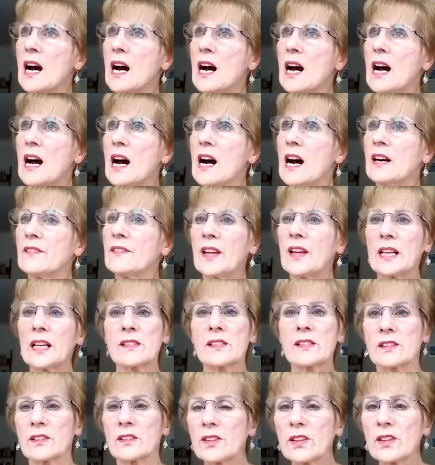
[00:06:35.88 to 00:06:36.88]
And that's
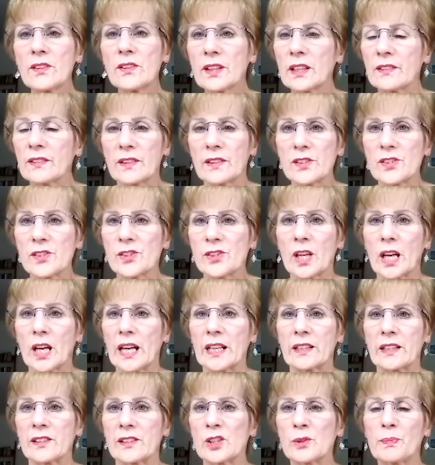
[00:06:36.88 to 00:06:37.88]
another thing that's
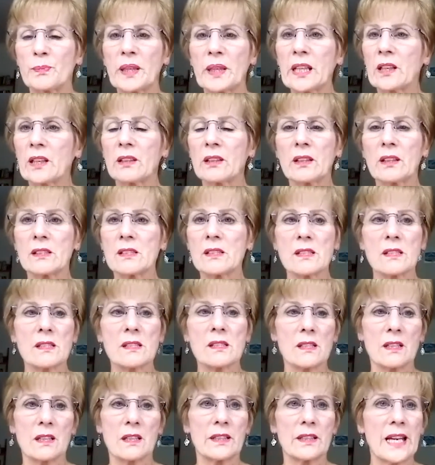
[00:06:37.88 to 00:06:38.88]
changed,
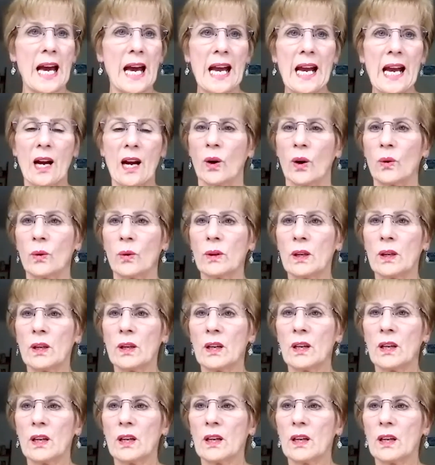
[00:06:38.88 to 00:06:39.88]
because now
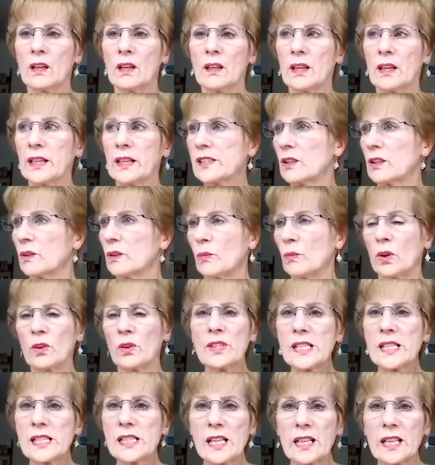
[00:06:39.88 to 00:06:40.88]
I don't
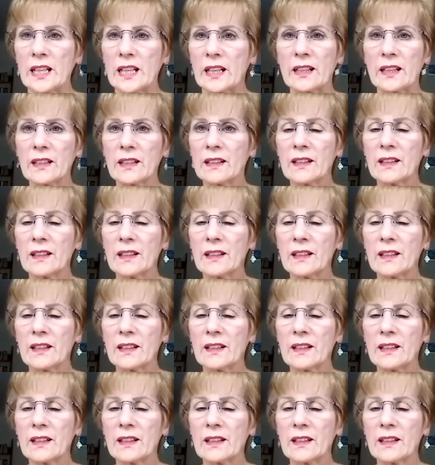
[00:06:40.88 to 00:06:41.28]
want it.